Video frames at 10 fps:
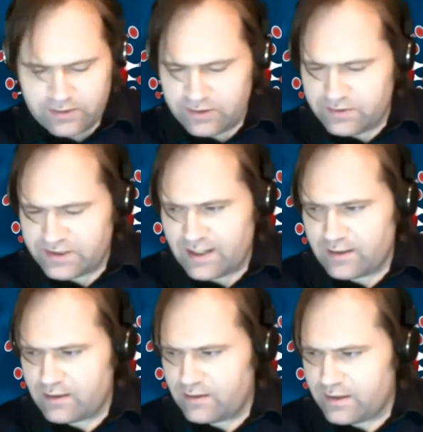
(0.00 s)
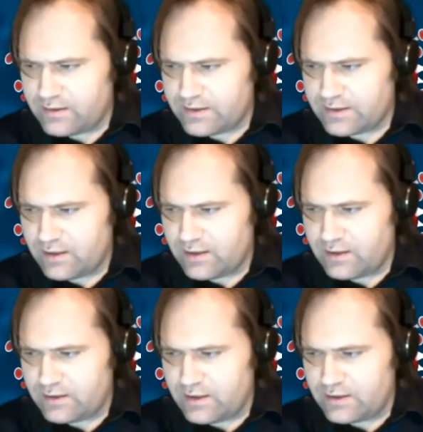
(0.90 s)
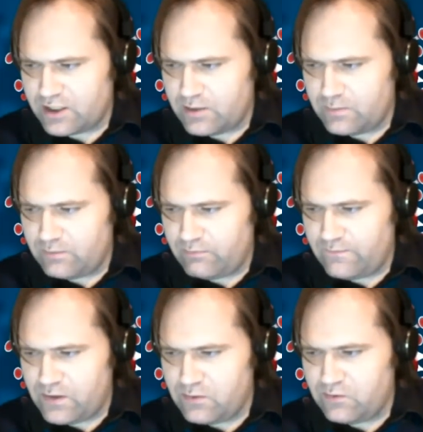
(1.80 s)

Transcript: You said that it's going to be reviewed